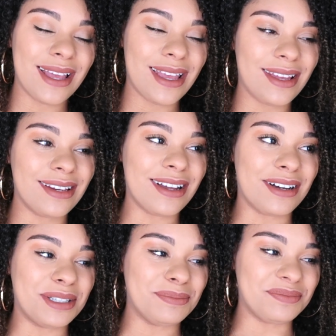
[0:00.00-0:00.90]
And
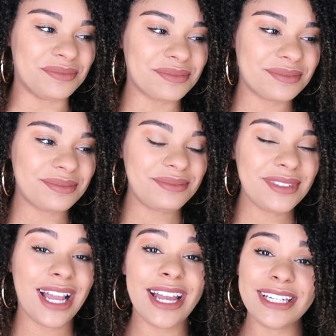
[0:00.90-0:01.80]

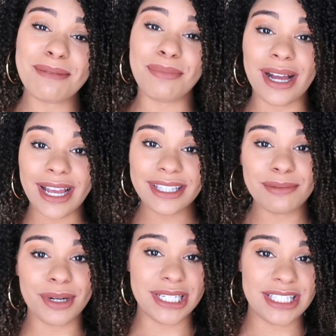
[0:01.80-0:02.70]
I ended up buying
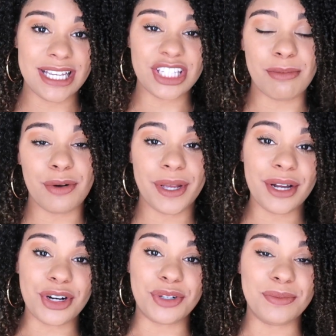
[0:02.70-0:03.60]
the pregnancy test on my way
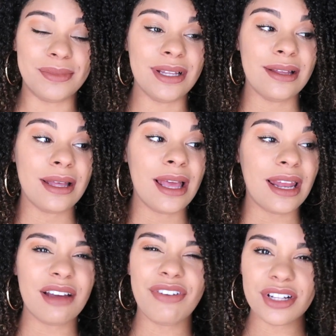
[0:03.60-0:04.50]
home,
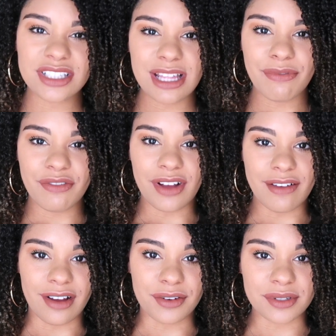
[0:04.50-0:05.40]
and I fell asleep for 5
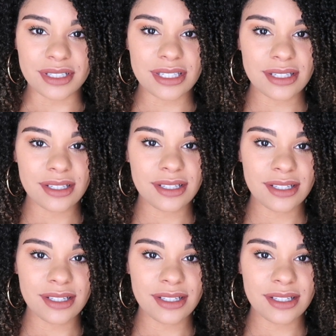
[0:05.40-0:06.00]
hours.